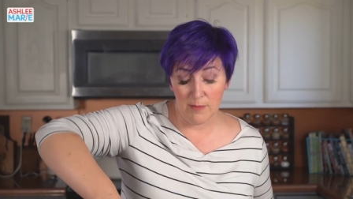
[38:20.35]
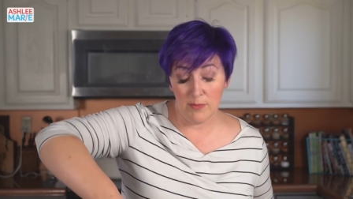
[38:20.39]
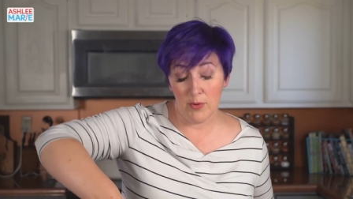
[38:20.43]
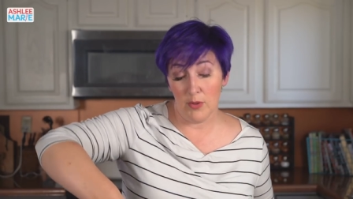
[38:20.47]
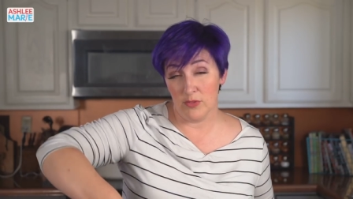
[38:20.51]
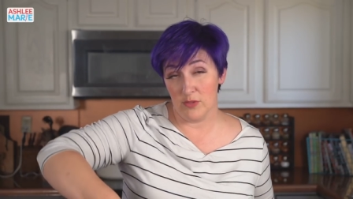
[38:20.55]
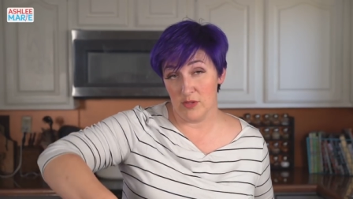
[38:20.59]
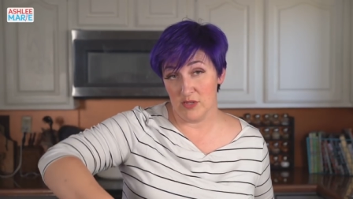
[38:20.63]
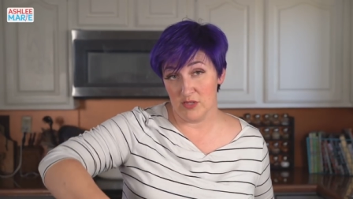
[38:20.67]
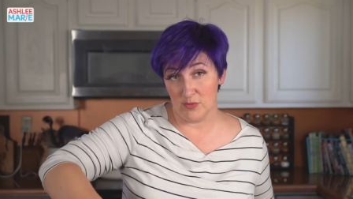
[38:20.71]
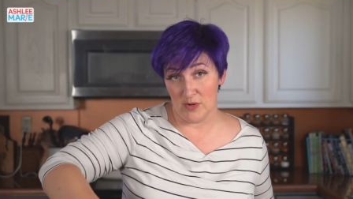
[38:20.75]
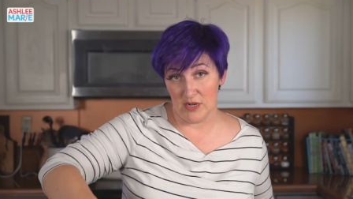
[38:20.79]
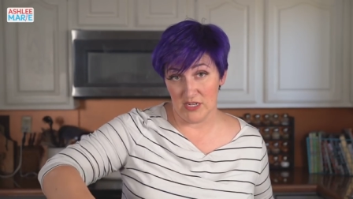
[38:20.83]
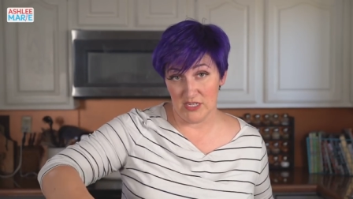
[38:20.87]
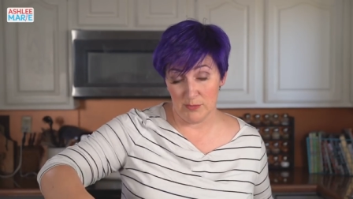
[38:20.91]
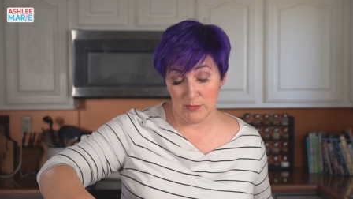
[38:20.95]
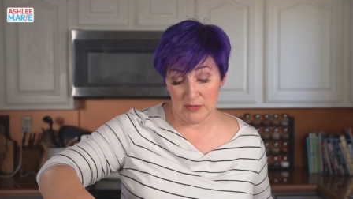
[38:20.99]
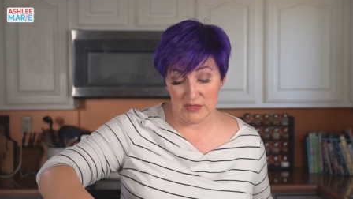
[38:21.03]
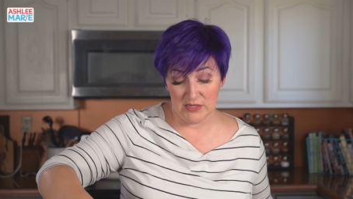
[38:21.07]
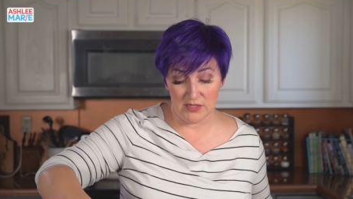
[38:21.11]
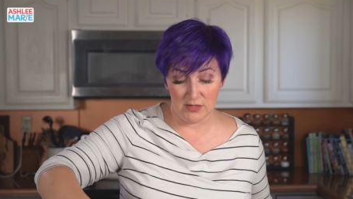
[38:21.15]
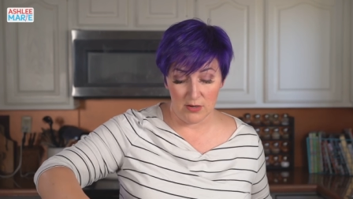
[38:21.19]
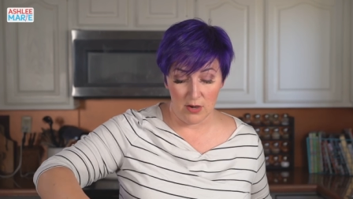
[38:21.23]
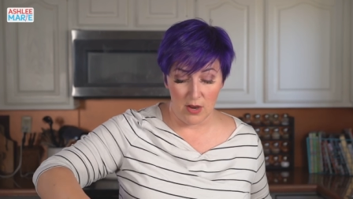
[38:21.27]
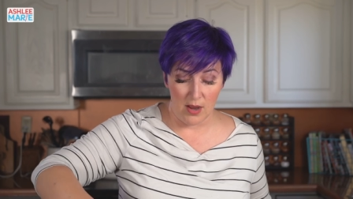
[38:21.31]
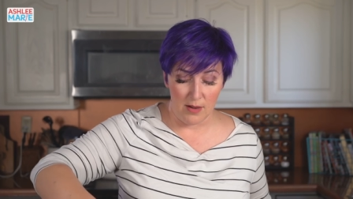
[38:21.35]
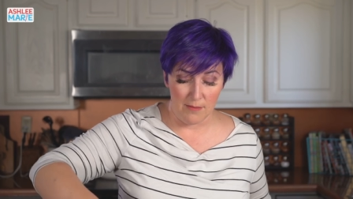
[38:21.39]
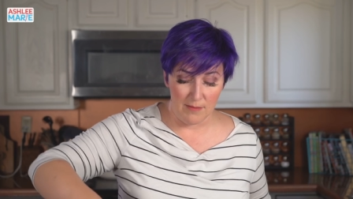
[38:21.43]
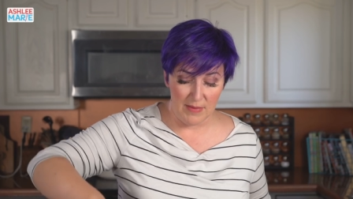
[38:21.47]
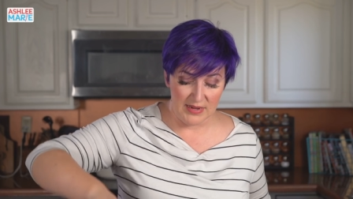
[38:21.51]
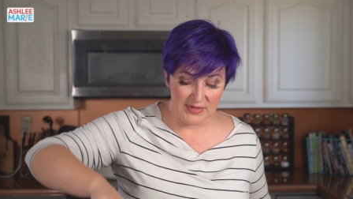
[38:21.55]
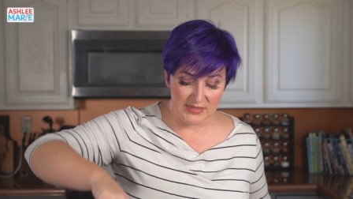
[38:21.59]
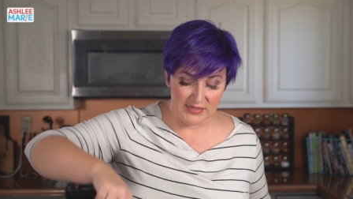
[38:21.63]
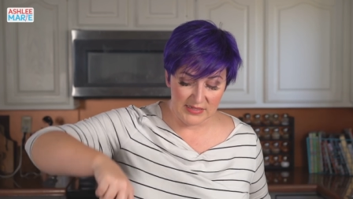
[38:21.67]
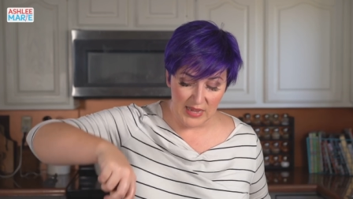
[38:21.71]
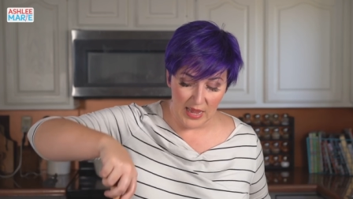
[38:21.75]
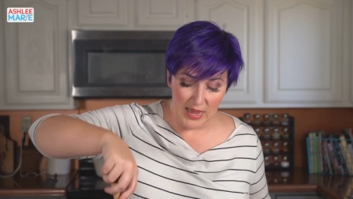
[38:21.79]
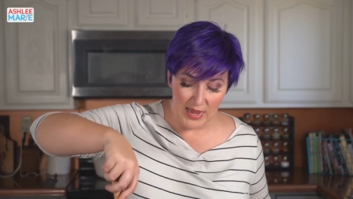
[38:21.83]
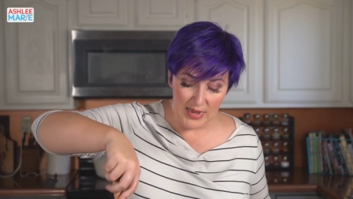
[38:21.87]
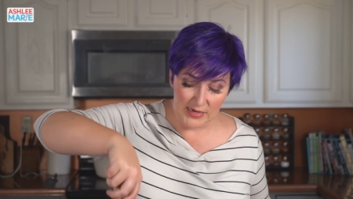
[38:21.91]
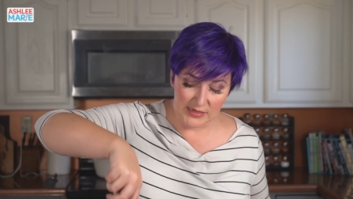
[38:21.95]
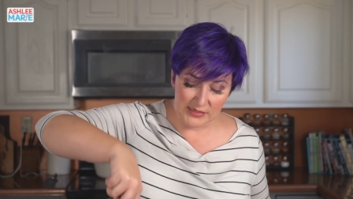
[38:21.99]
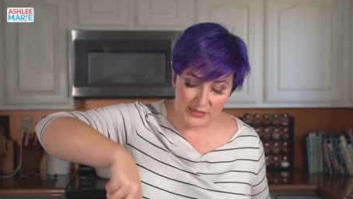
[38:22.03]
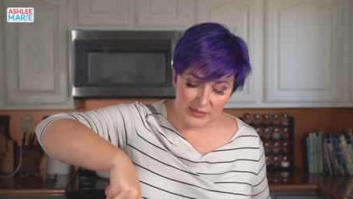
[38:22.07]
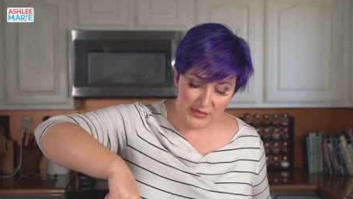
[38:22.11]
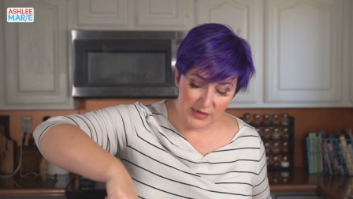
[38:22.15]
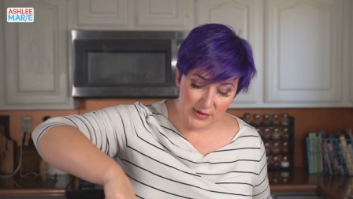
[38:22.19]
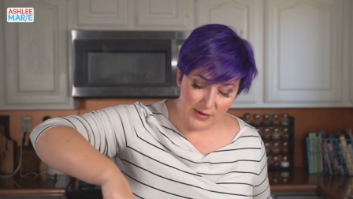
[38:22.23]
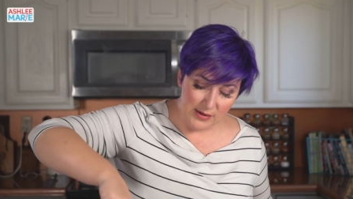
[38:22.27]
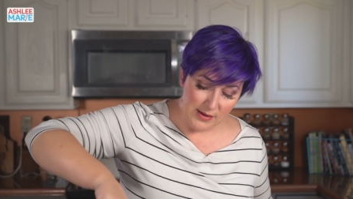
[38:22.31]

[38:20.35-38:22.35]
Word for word: Both those recipes are on my site.